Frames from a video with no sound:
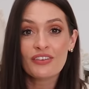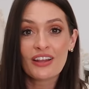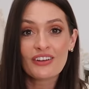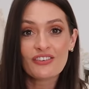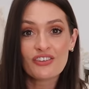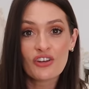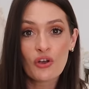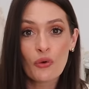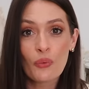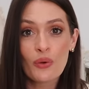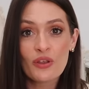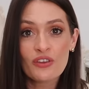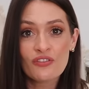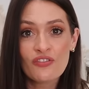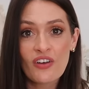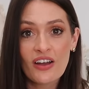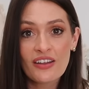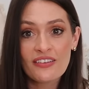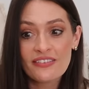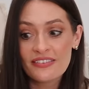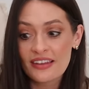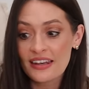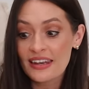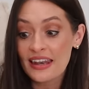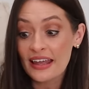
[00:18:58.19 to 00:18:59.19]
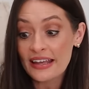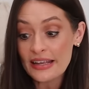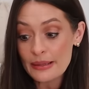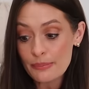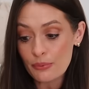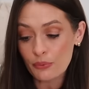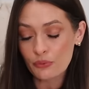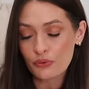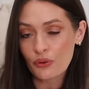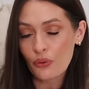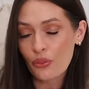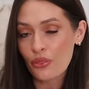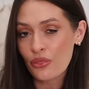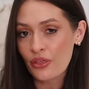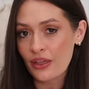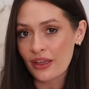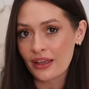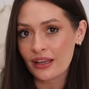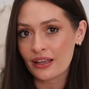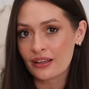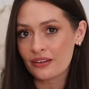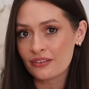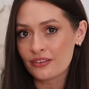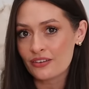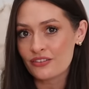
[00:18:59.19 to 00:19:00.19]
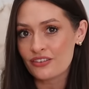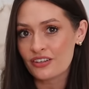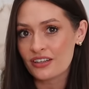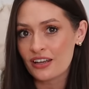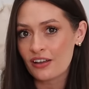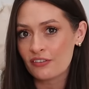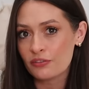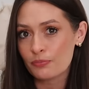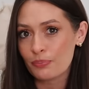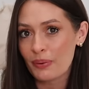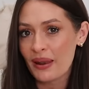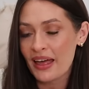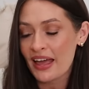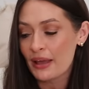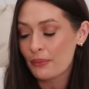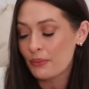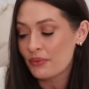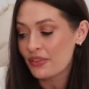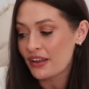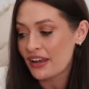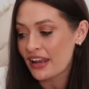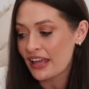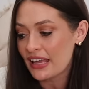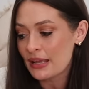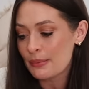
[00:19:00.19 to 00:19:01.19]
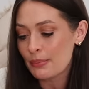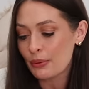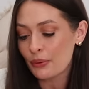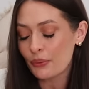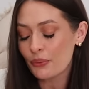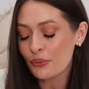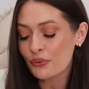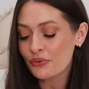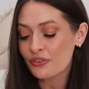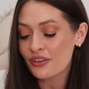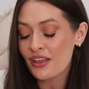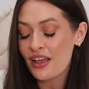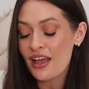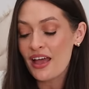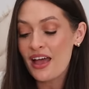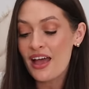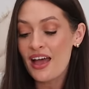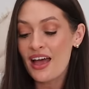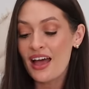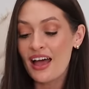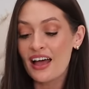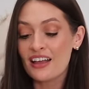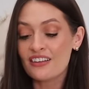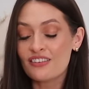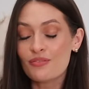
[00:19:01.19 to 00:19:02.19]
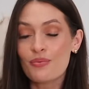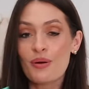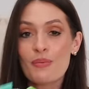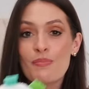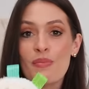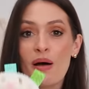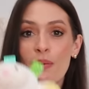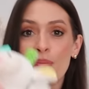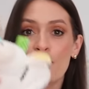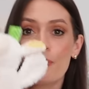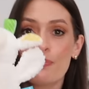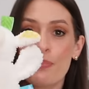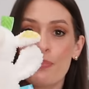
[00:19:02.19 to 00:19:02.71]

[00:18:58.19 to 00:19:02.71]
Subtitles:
like she always finds the labels on things and she loves playing with the labels. And so my mum